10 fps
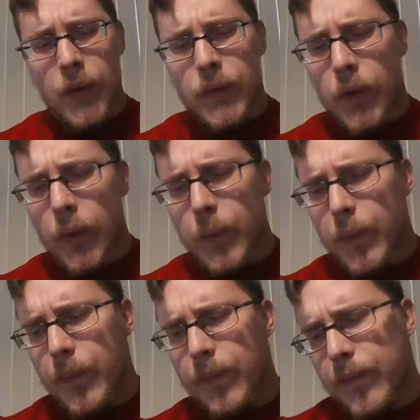So,
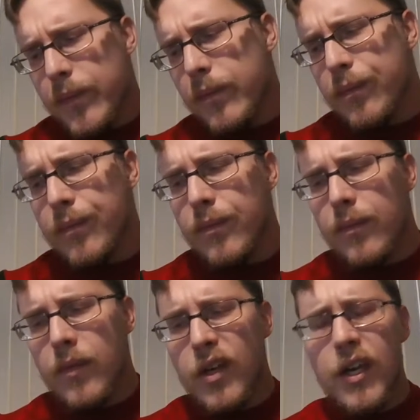
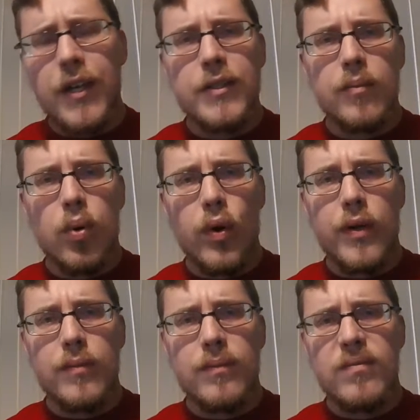case in
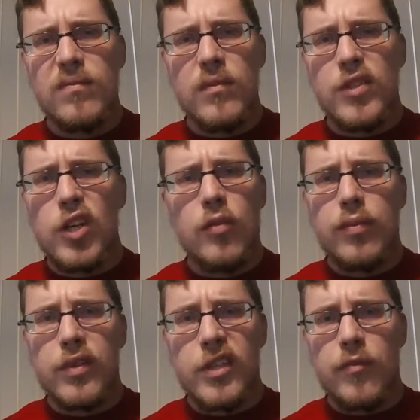point, don't
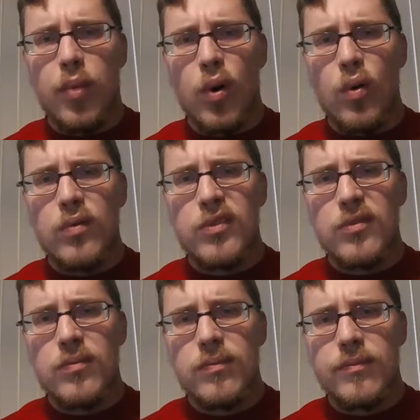believe polls.